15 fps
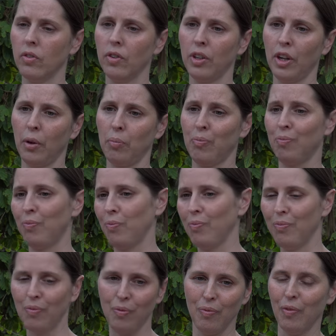you know,
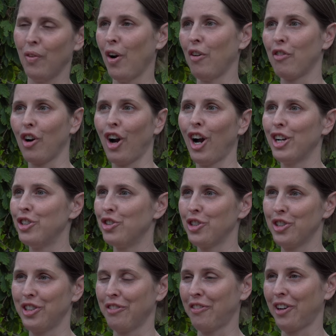over
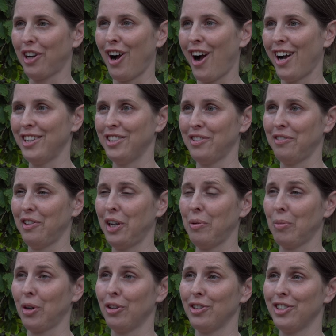100 different kinds of
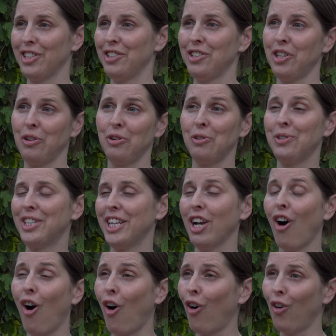lemurs, and so you see
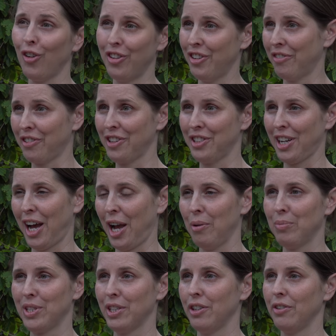all different
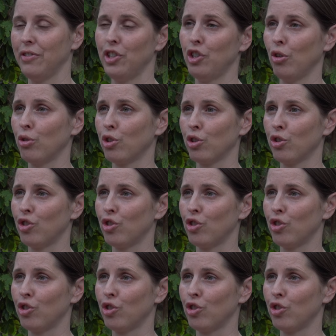types of social